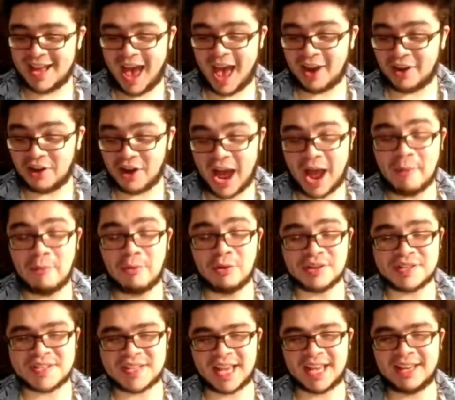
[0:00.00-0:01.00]
I don't know. I will
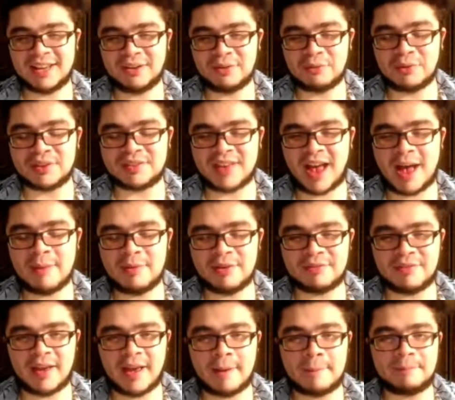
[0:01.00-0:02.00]
say with Tommy
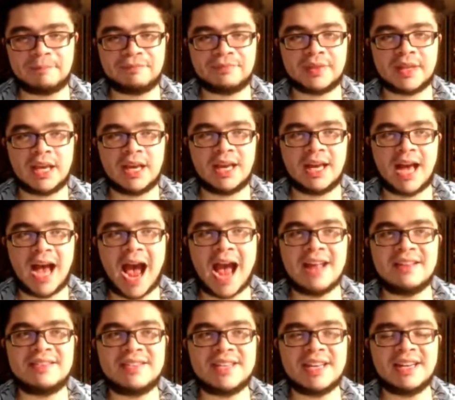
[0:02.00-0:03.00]
Pham, I
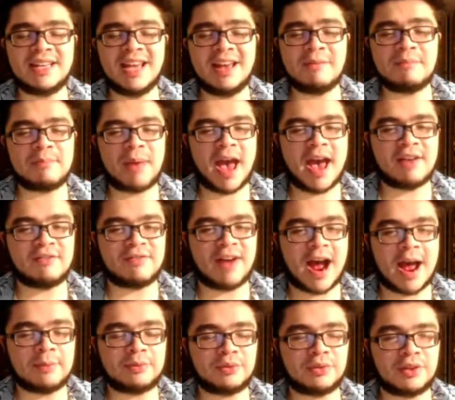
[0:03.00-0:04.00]
did get bad
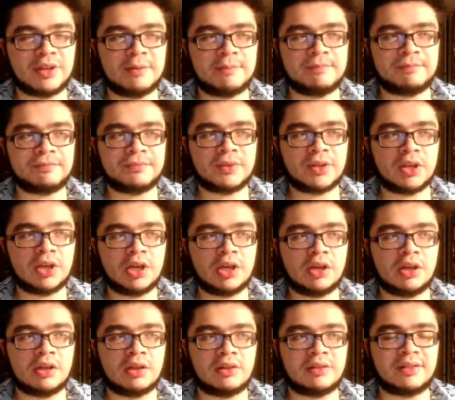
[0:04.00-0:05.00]
vibes with him
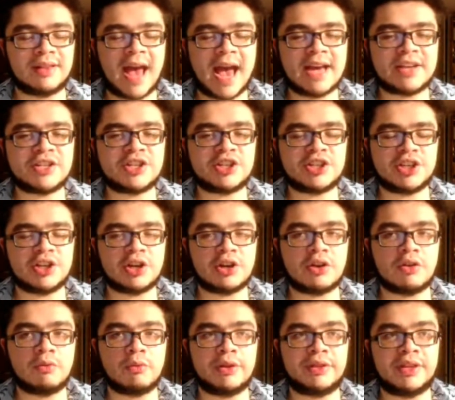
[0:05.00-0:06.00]
last
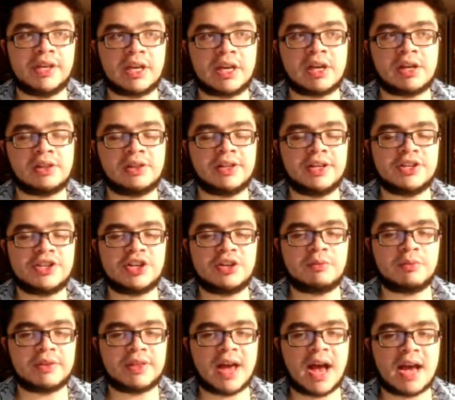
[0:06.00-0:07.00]
year with the collision
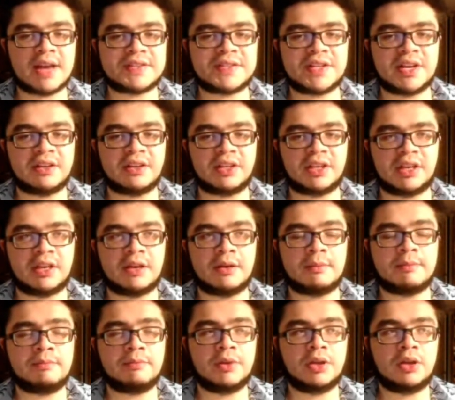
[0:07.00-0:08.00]
with Ha-Seong
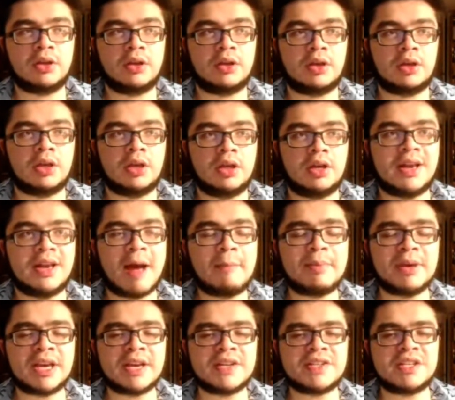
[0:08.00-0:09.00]
Kim. Not
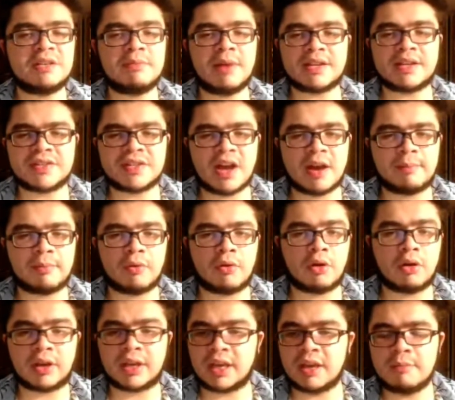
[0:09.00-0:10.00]
because he messed up
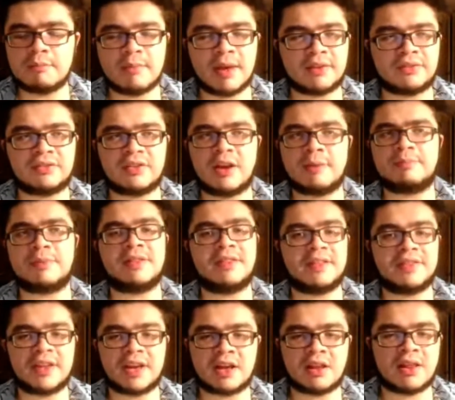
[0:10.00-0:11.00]
or Kim messed up and
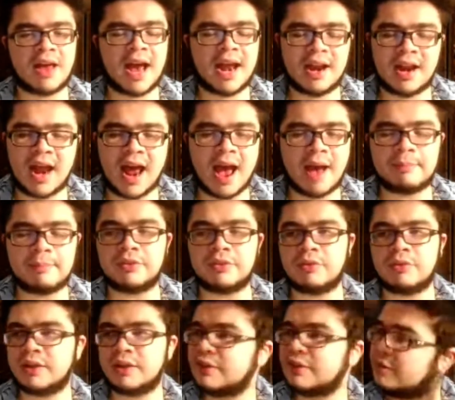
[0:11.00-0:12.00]
that they collided. It happens,
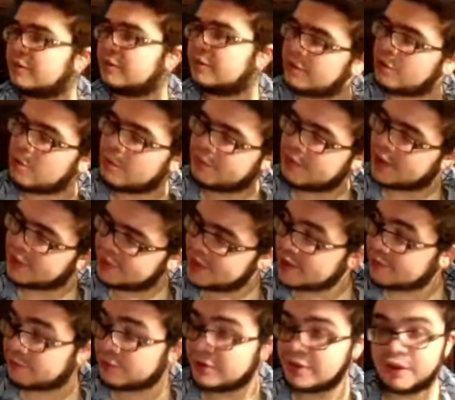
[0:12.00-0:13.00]
right? And hopefully, and
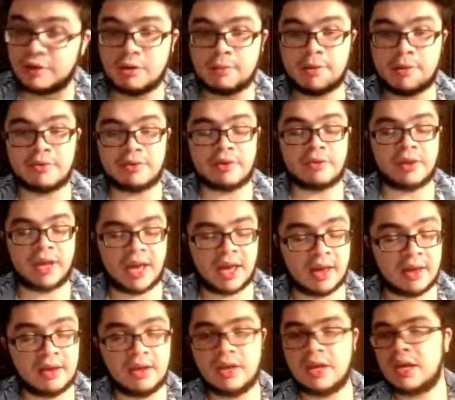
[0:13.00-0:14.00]
thankfully they were both
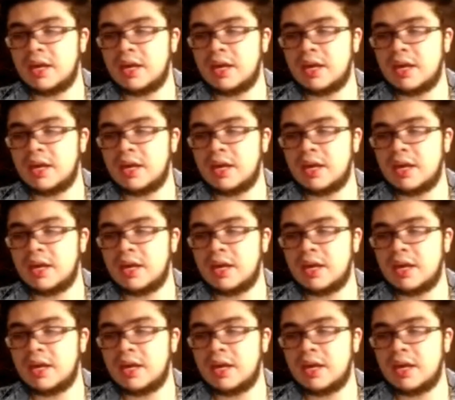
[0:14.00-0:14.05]
okay.